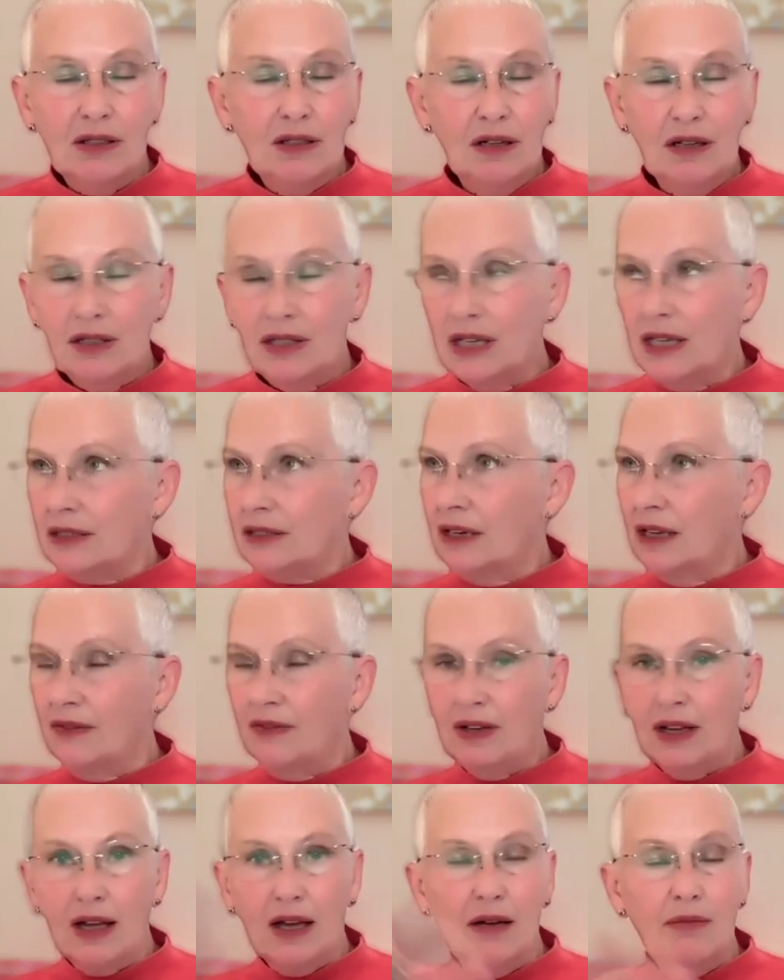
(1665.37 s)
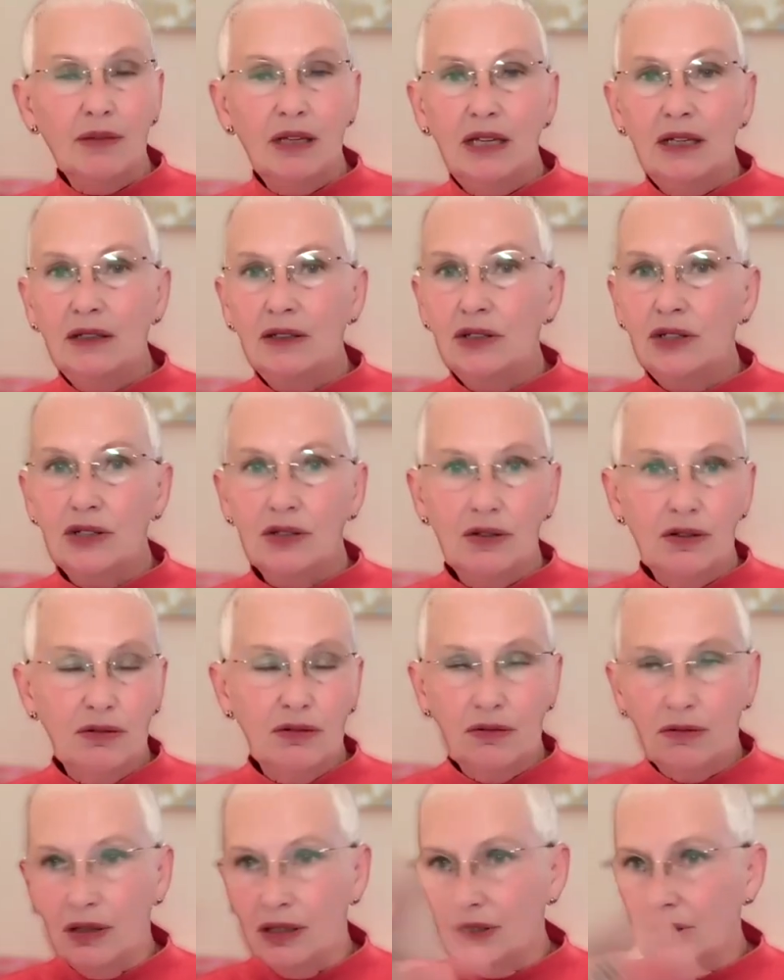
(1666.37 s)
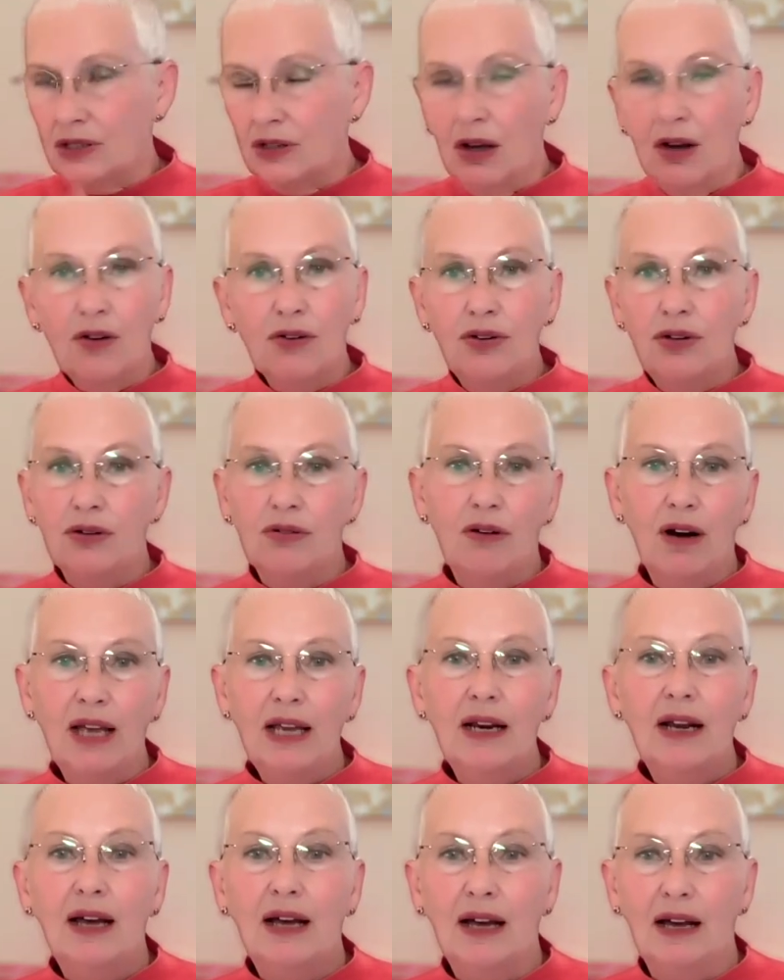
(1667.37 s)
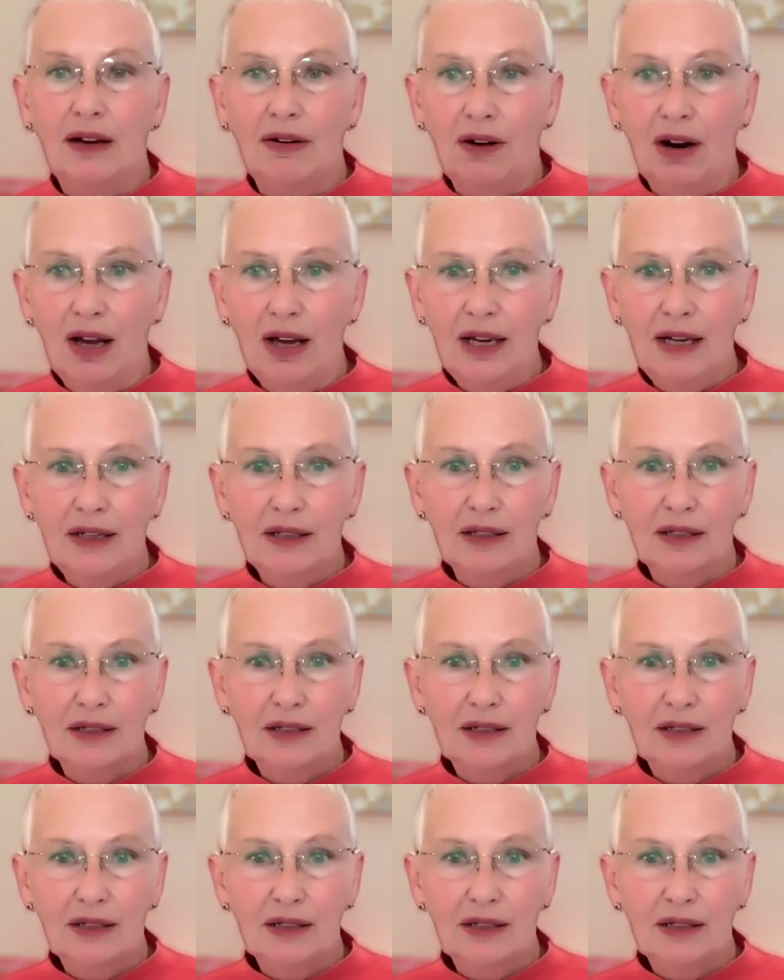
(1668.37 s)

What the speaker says: it doesn't even come into it's not on your radar, right?